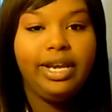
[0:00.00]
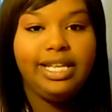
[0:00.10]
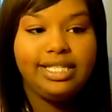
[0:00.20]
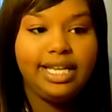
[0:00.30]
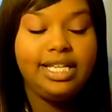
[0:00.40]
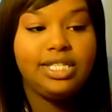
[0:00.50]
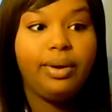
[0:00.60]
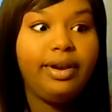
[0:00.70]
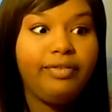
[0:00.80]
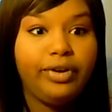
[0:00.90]
when he said
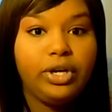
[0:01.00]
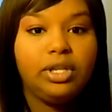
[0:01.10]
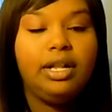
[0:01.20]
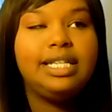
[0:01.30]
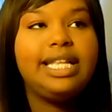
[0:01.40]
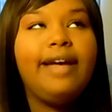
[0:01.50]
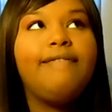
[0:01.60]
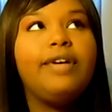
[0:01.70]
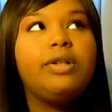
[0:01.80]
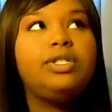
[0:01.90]
sorry for your loss,
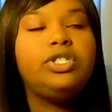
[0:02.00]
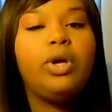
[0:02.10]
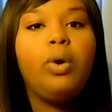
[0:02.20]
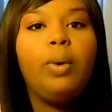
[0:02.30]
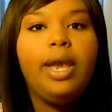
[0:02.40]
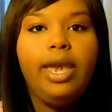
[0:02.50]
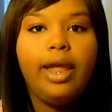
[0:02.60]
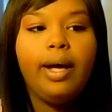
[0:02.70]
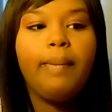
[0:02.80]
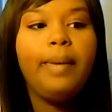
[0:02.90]
I felt so
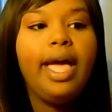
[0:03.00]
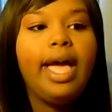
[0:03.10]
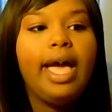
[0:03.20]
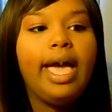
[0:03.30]
numb,